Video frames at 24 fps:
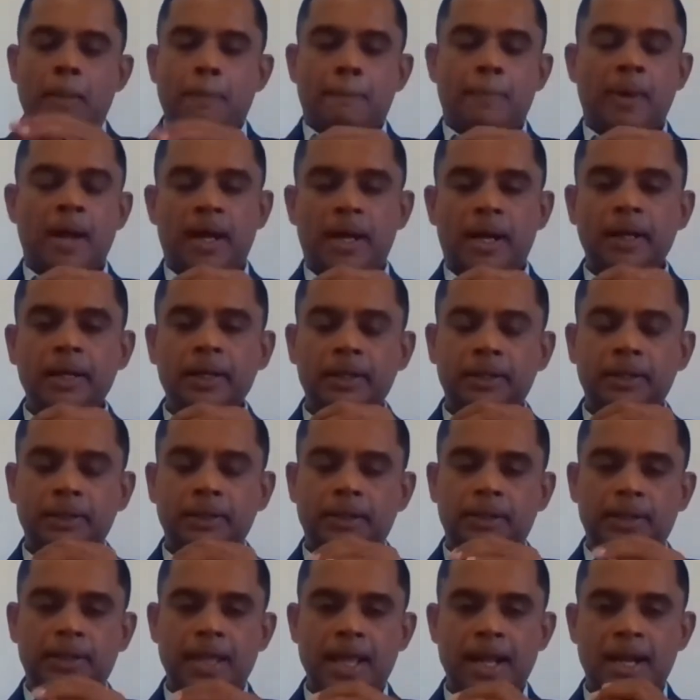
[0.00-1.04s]
But
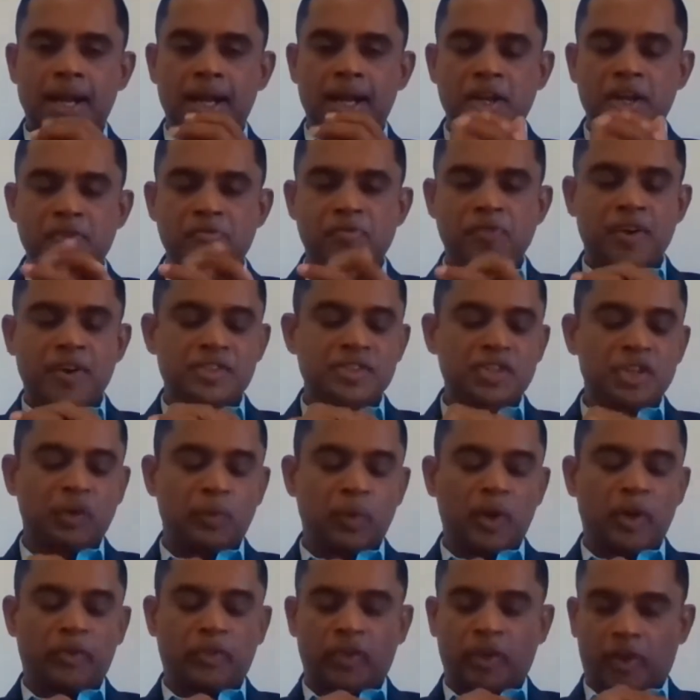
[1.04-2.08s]
there are different
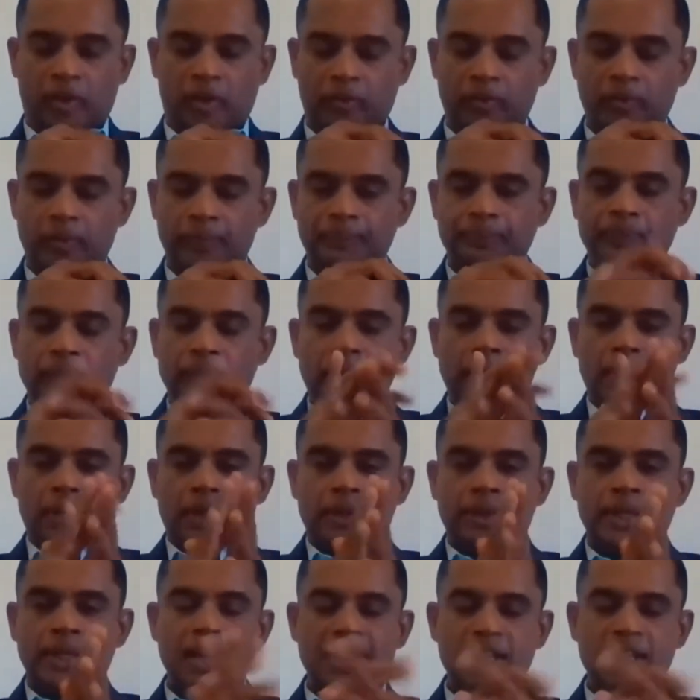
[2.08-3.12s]
situations.
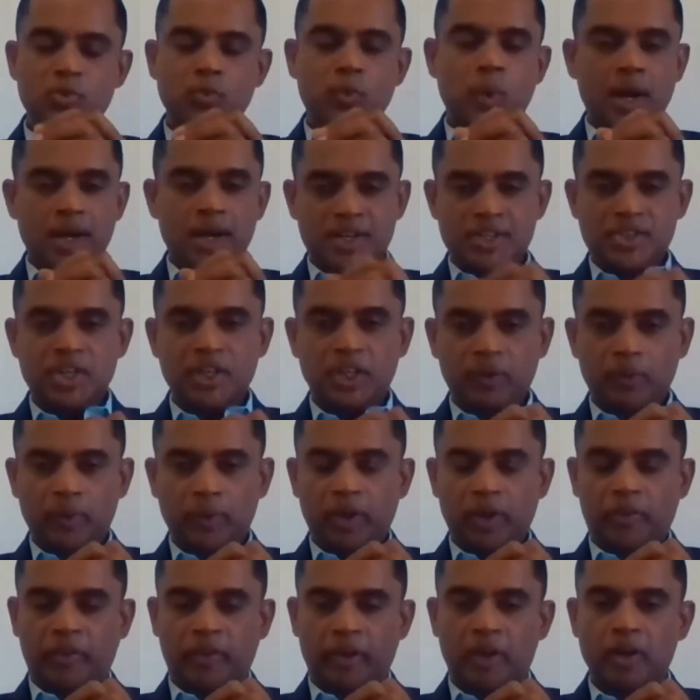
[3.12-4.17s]
There is one
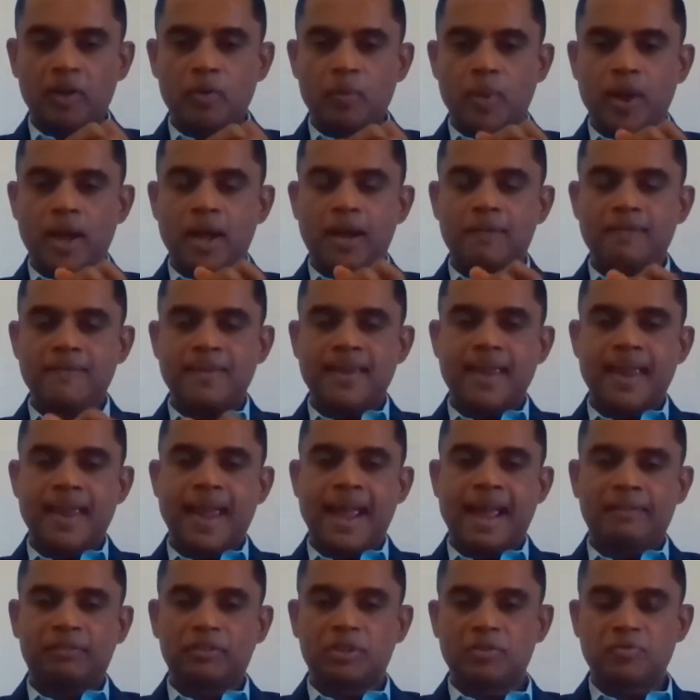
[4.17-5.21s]
situation where we have the